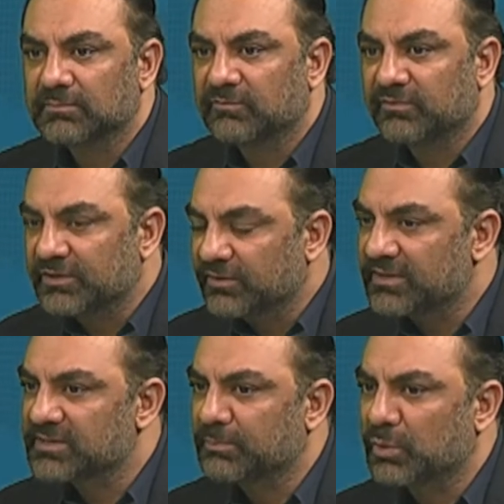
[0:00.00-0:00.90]
The winter
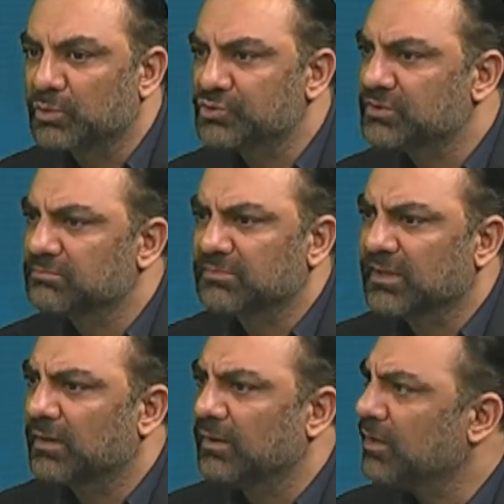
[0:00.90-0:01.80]
has approached.
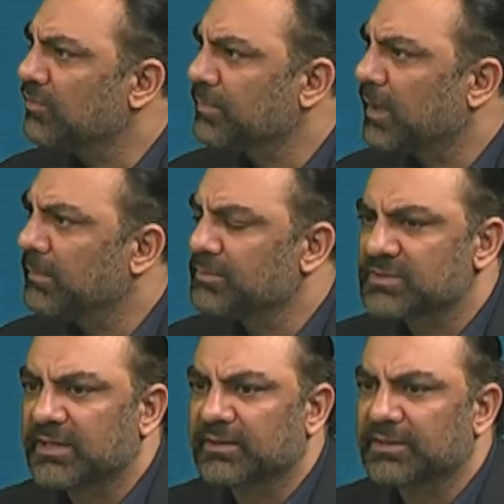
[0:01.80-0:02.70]
There are a lot of problems
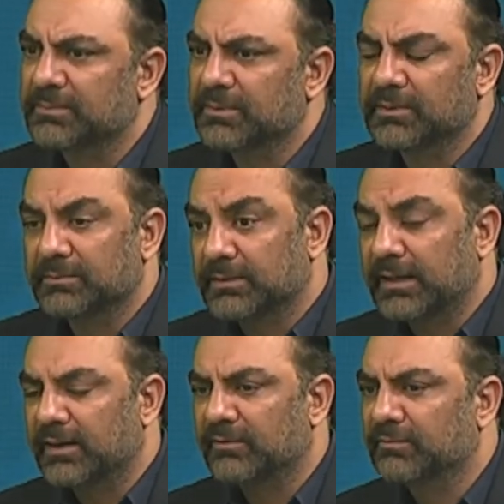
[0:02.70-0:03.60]
that are
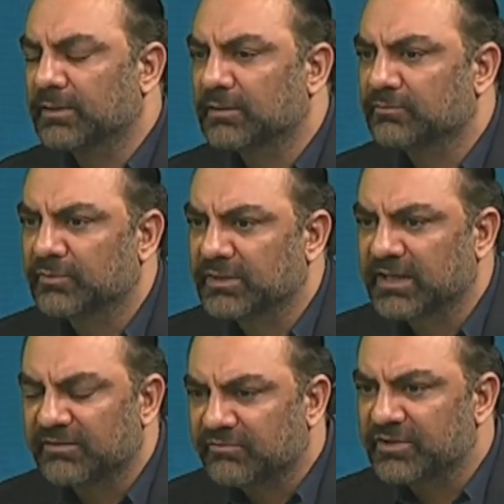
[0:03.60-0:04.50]
there for
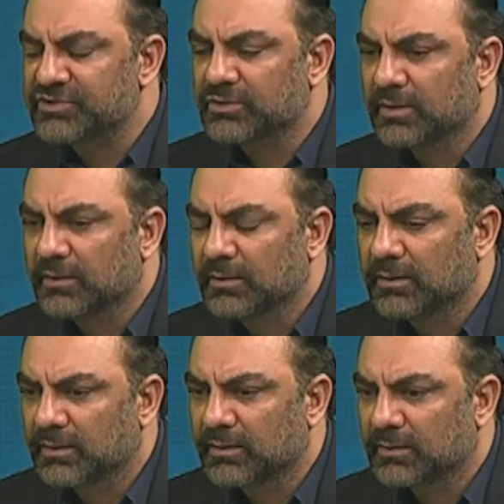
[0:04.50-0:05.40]
the average
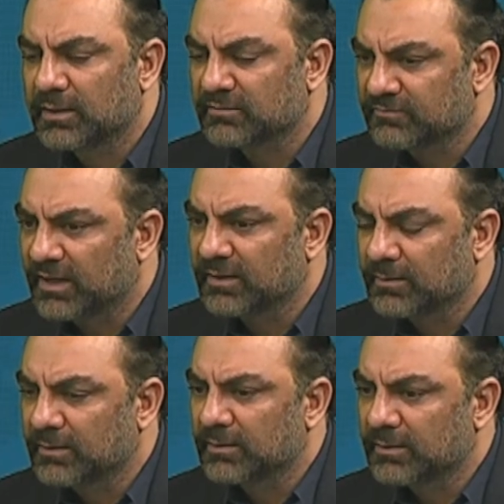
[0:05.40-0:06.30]
Afghan
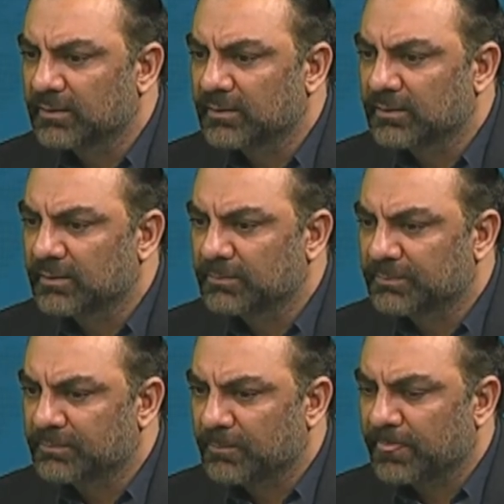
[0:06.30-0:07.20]

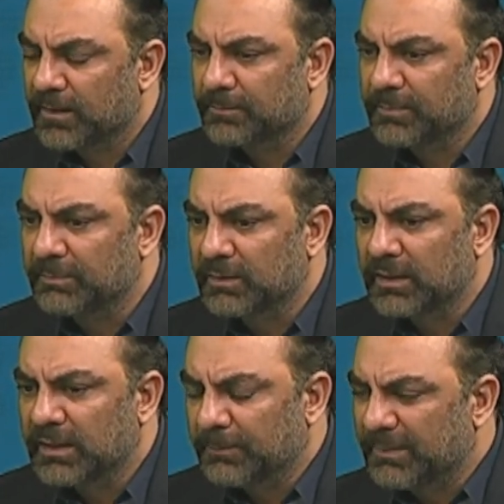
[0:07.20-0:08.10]
people.
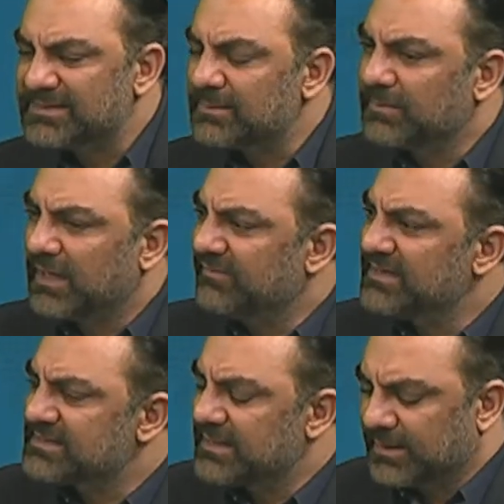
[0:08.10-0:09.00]
But sir,
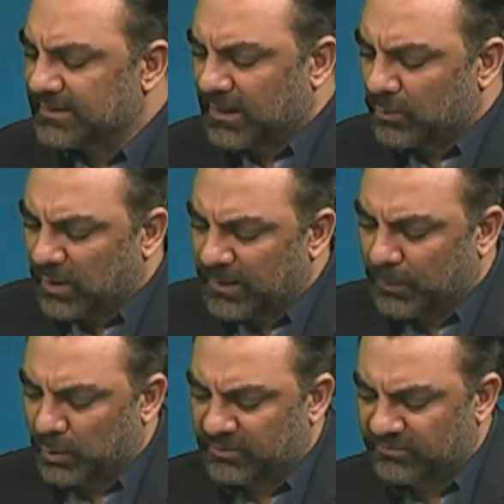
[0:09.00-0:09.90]
having said that, now one
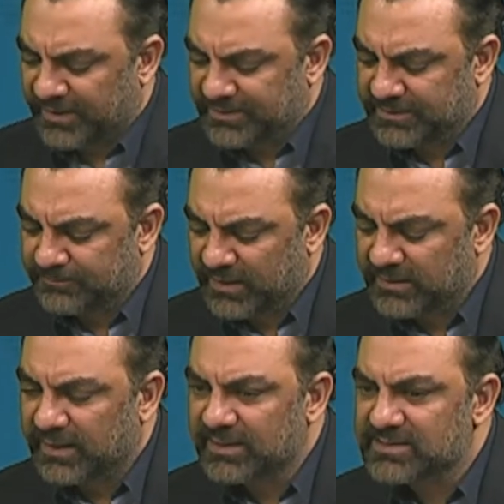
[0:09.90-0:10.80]
important factor,
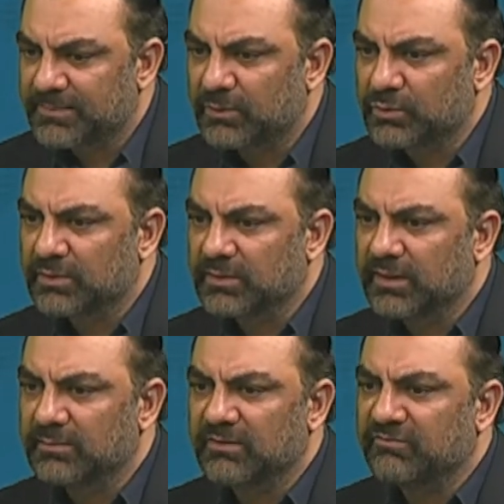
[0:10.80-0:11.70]
and that is about
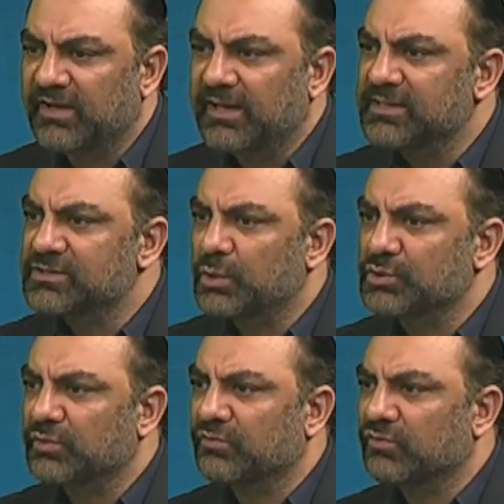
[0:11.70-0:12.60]
the various
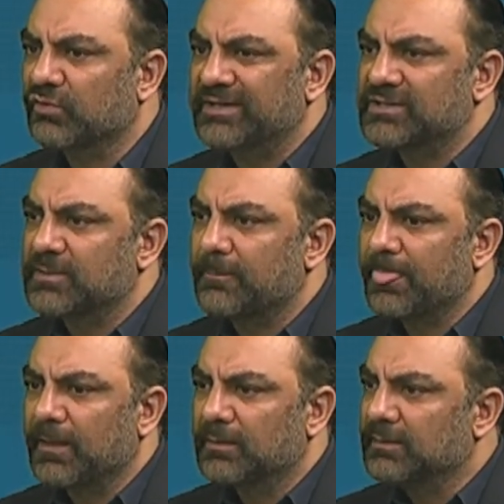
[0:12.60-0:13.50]
sorts of threats
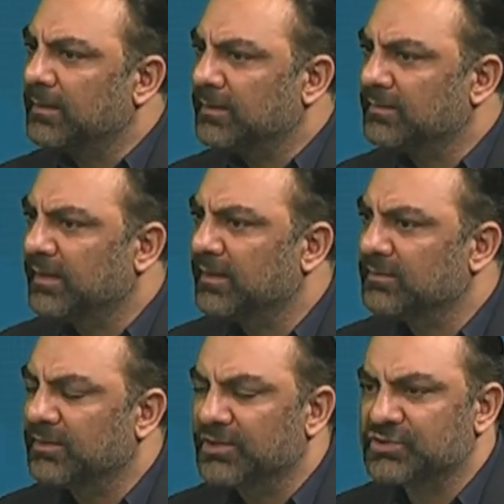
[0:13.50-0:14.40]
that are there
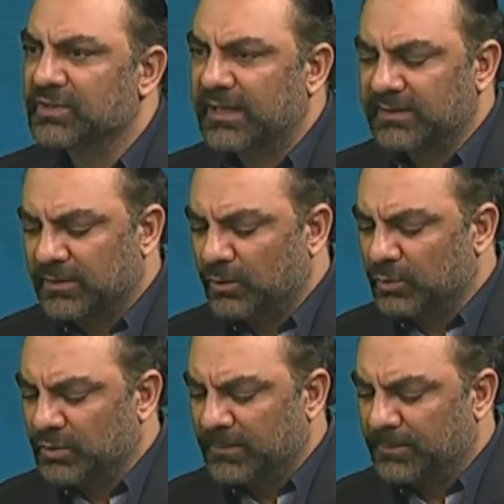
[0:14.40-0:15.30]
in the region, and they're not
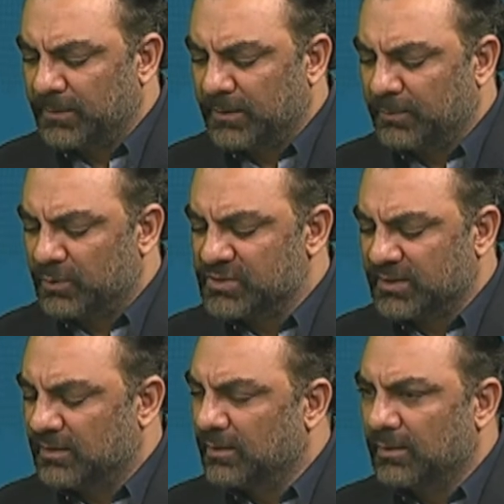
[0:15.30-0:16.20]
only
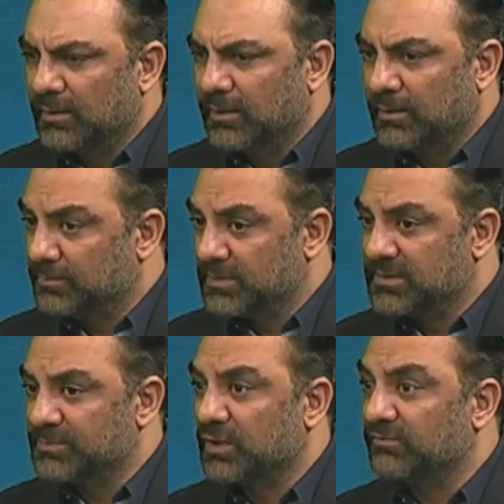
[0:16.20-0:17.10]
posing, you know,
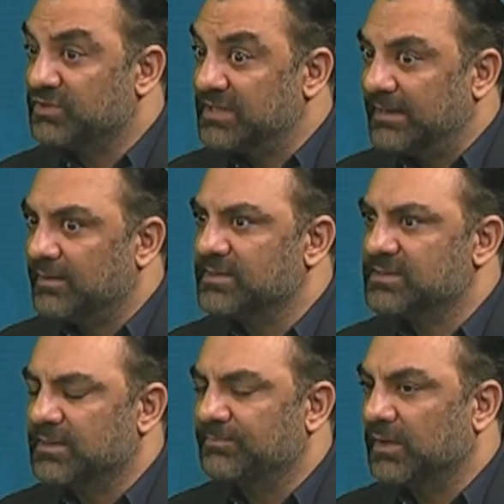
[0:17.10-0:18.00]
some sort of a
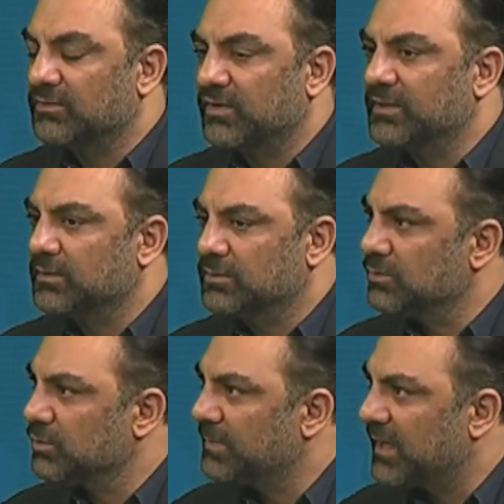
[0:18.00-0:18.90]
serious threat
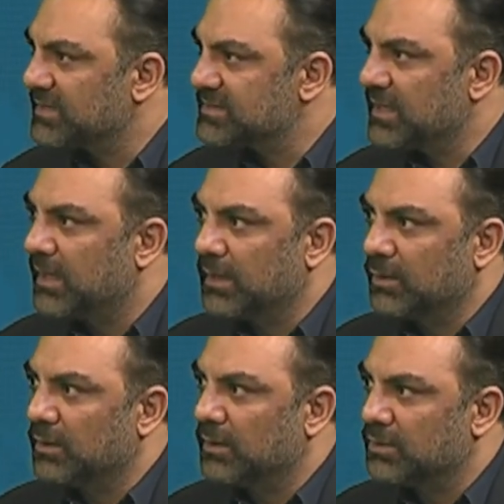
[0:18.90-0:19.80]
to Pakistan
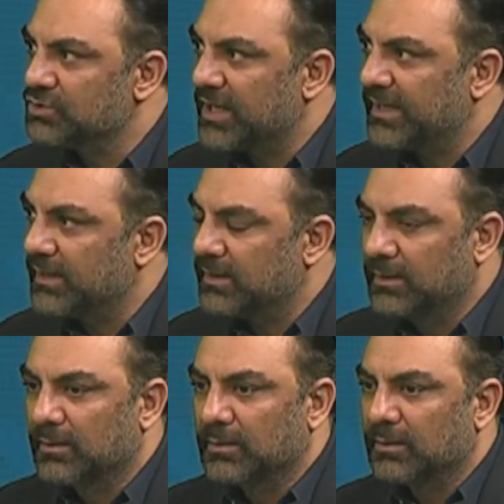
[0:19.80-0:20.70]
or China
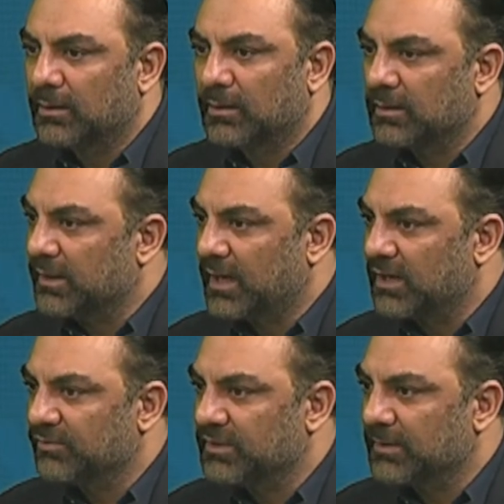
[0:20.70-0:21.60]
or
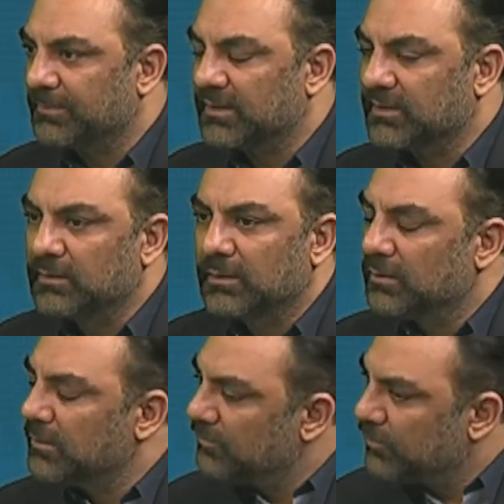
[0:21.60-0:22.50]
Iran for that matter,
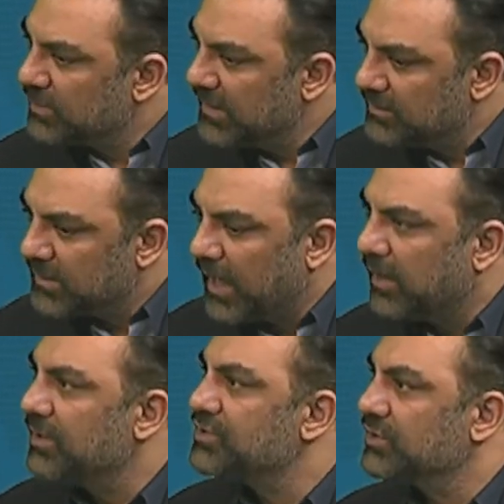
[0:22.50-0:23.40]
for the entire
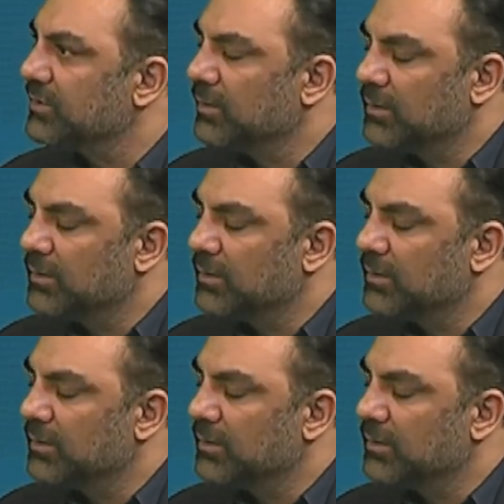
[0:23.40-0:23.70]
region.